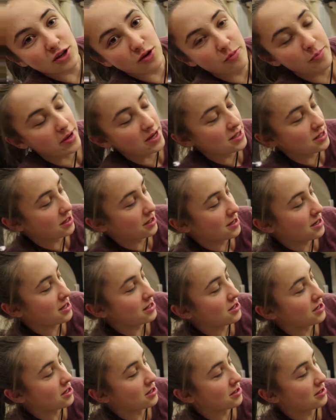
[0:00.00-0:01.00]
So basically
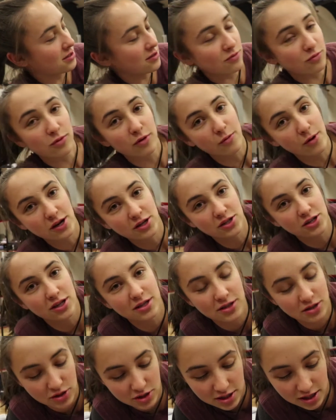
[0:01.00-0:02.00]
it does what a watch
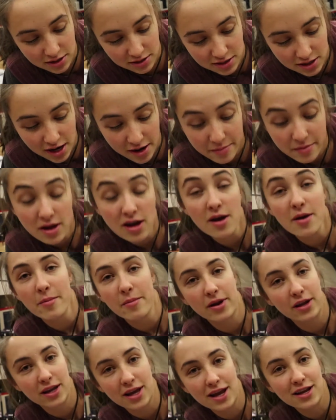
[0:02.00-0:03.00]
does and just tells time,
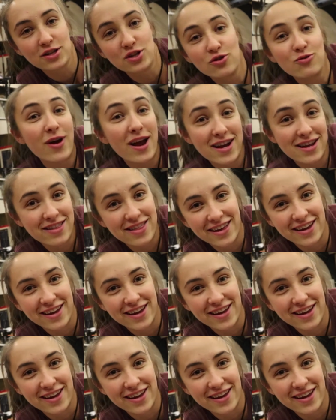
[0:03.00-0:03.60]
but I can't do anything.